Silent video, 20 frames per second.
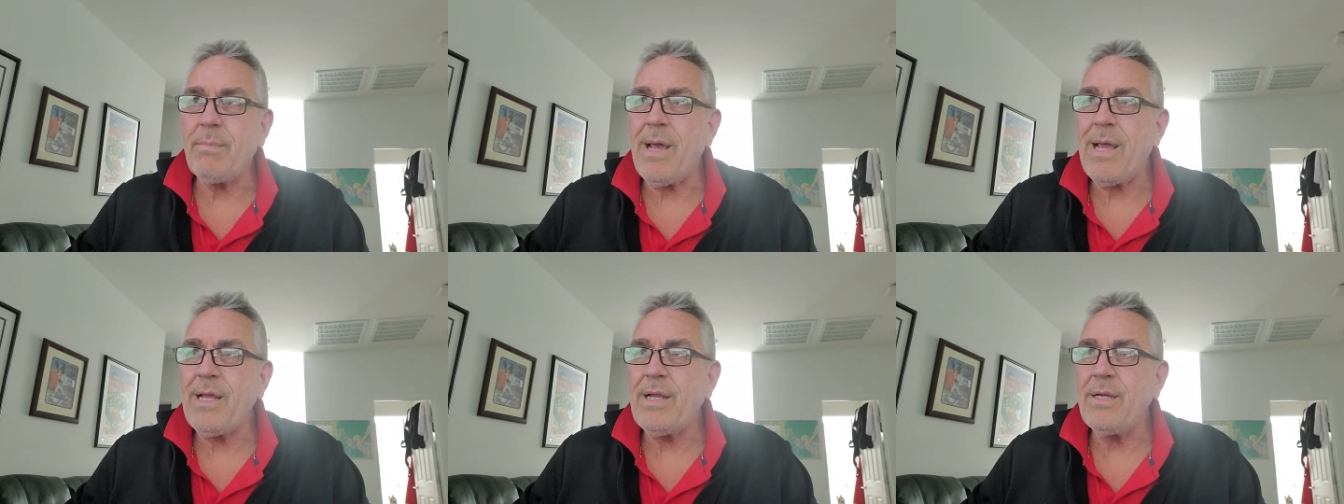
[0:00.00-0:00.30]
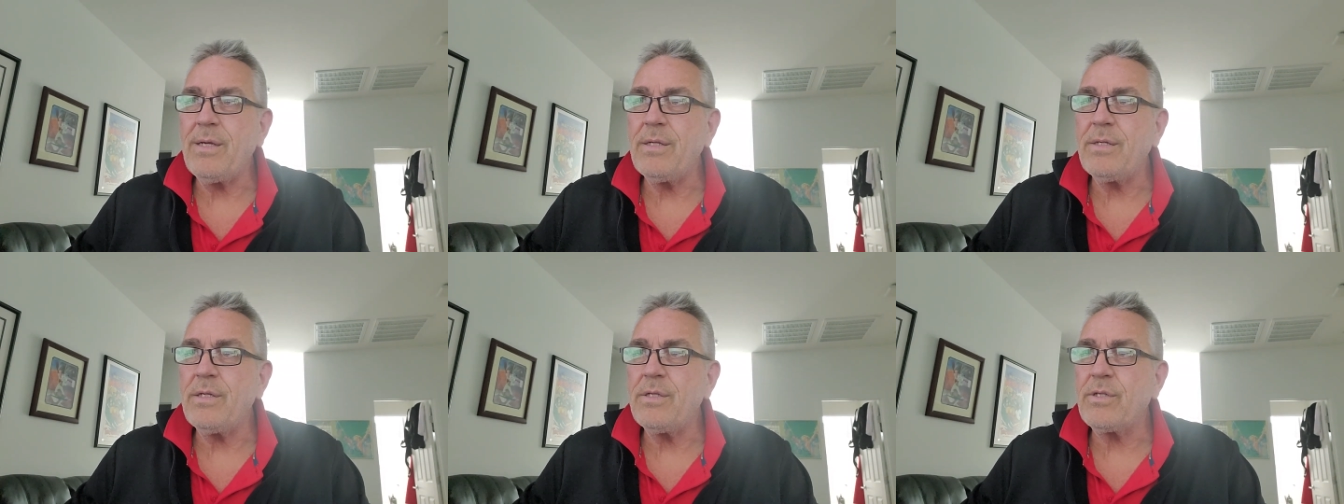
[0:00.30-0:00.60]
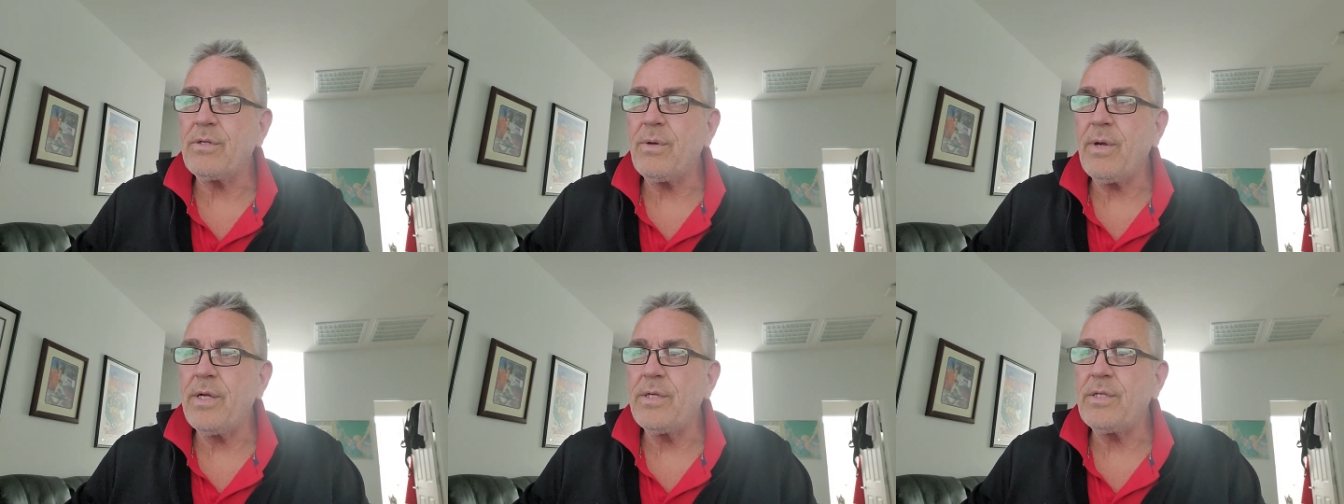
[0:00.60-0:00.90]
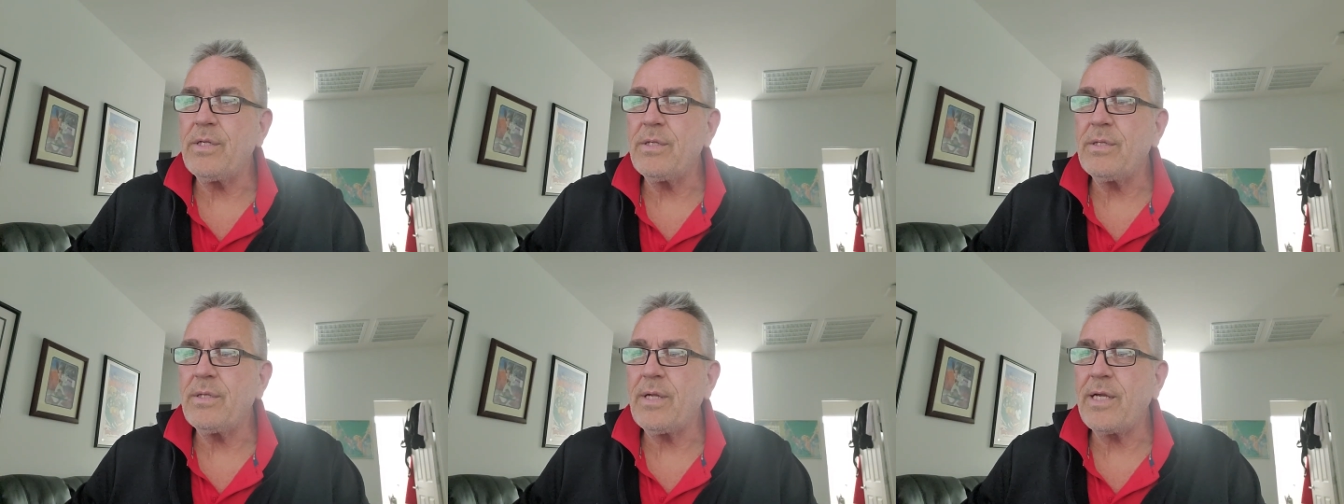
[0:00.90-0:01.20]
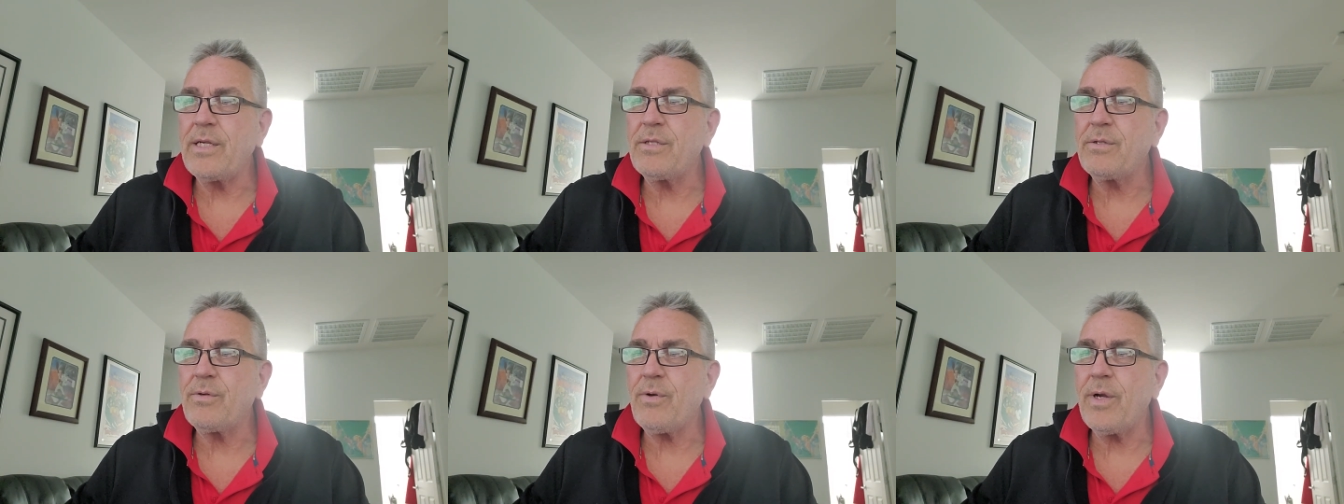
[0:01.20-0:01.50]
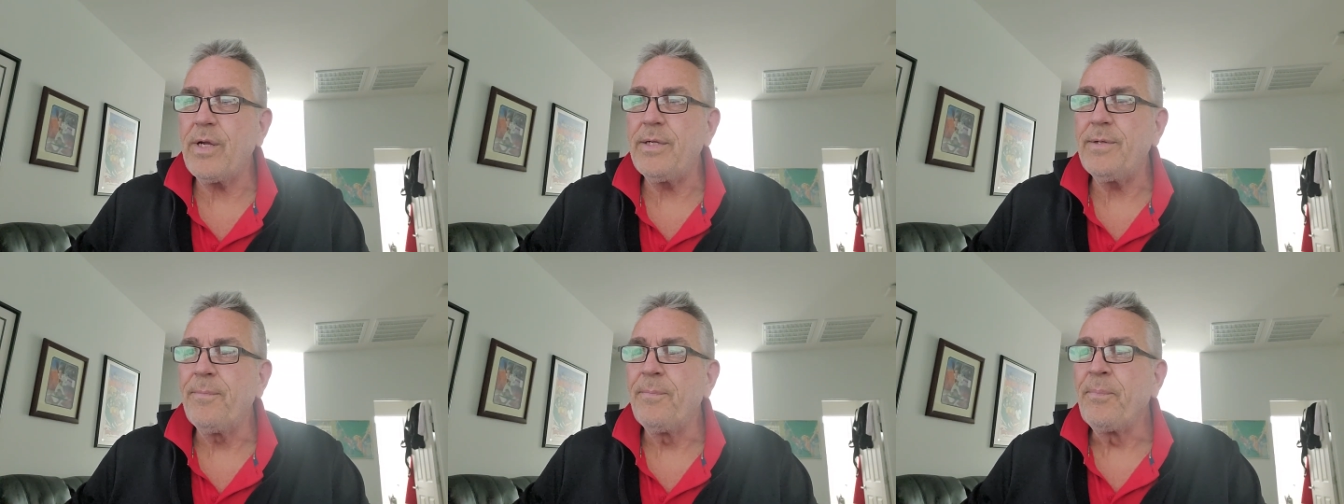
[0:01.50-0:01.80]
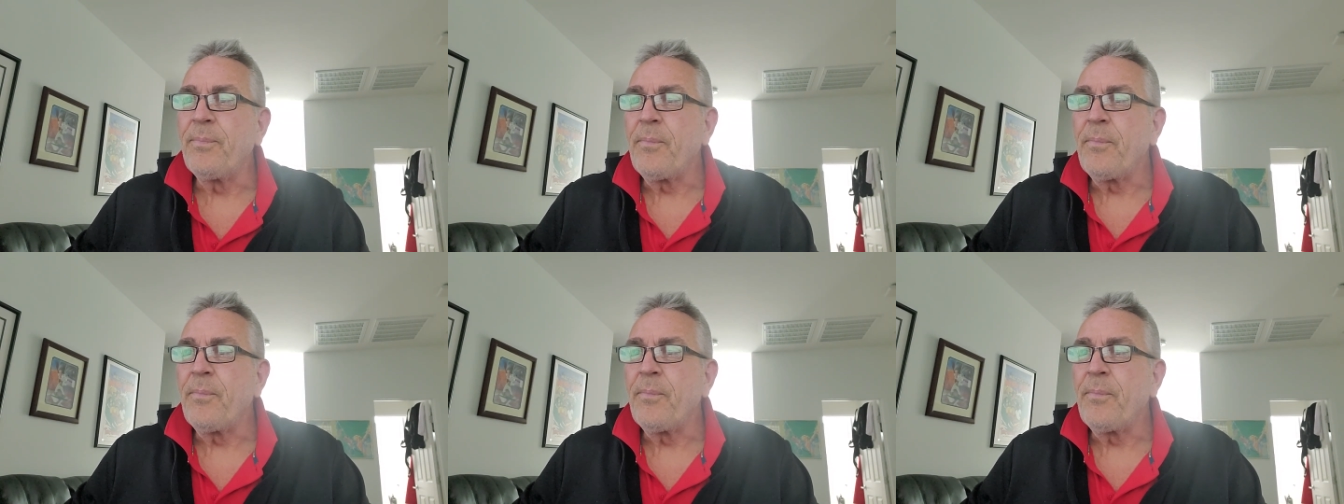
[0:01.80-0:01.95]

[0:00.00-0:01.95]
My goodness gracious, nice trade.